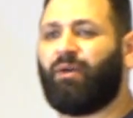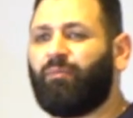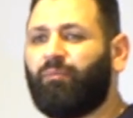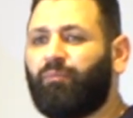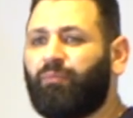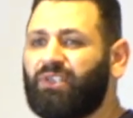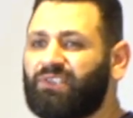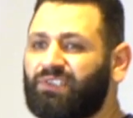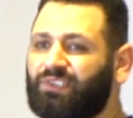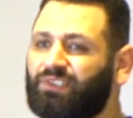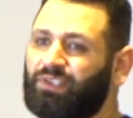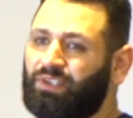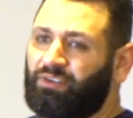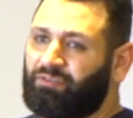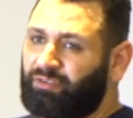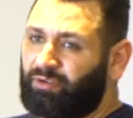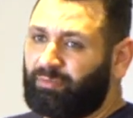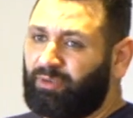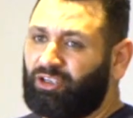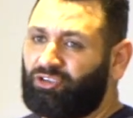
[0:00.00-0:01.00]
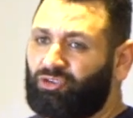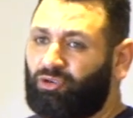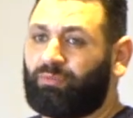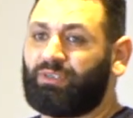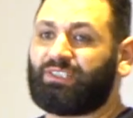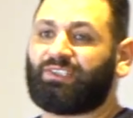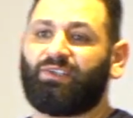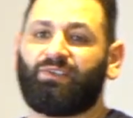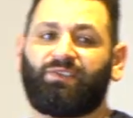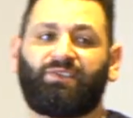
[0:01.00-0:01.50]
misinformation or
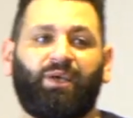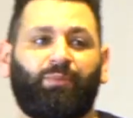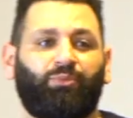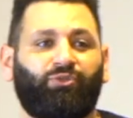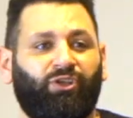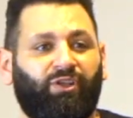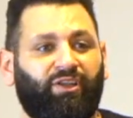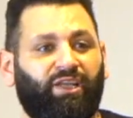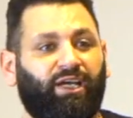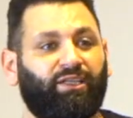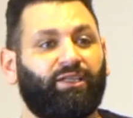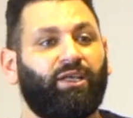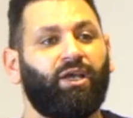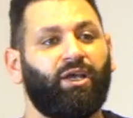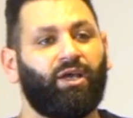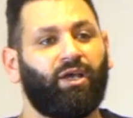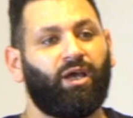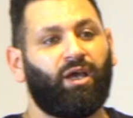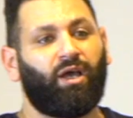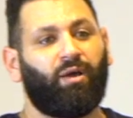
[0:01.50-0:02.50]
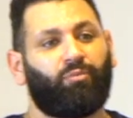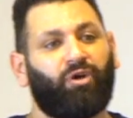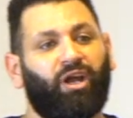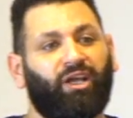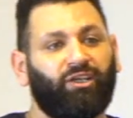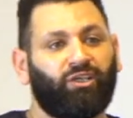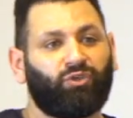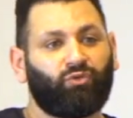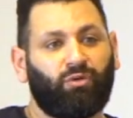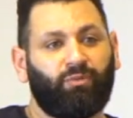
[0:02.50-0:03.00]
misconception that
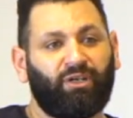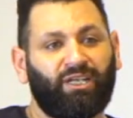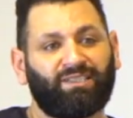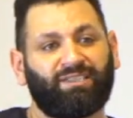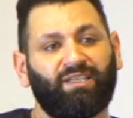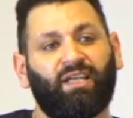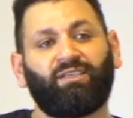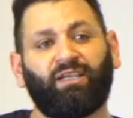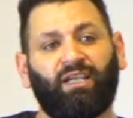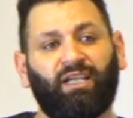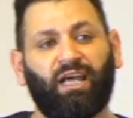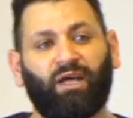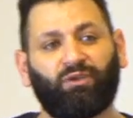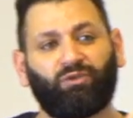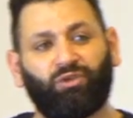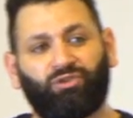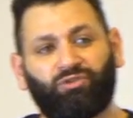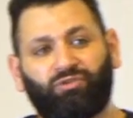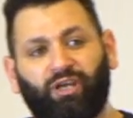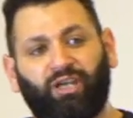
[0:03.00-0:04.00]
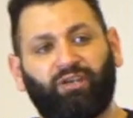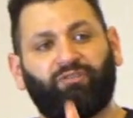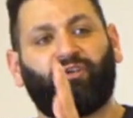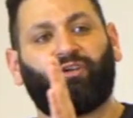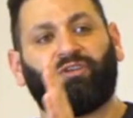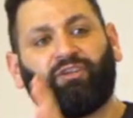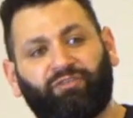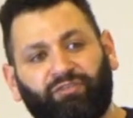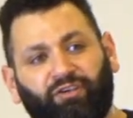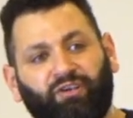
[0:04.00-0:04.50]
pregnant woman is not allowed to train
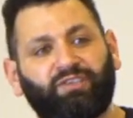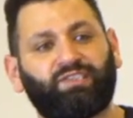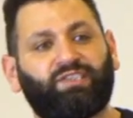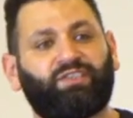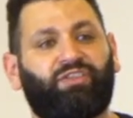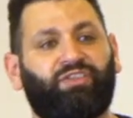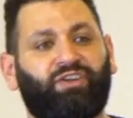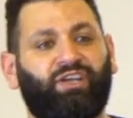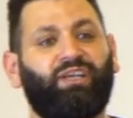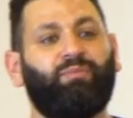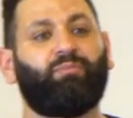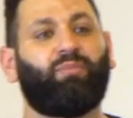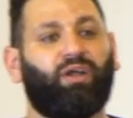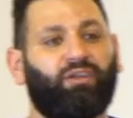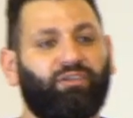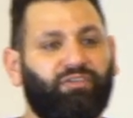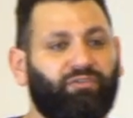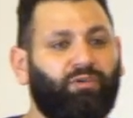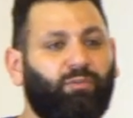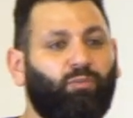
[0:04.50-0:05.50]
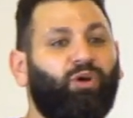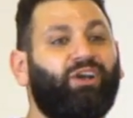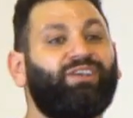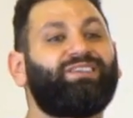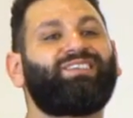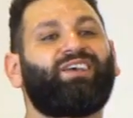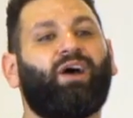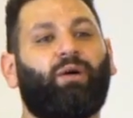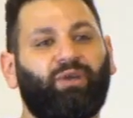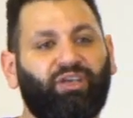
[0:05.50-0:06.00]
for the first 3 months? From where
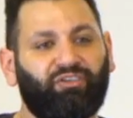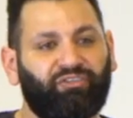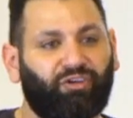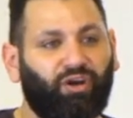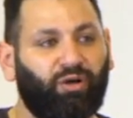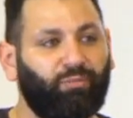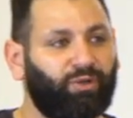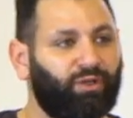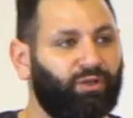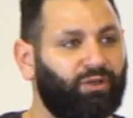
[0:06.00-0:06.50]
it's coming from?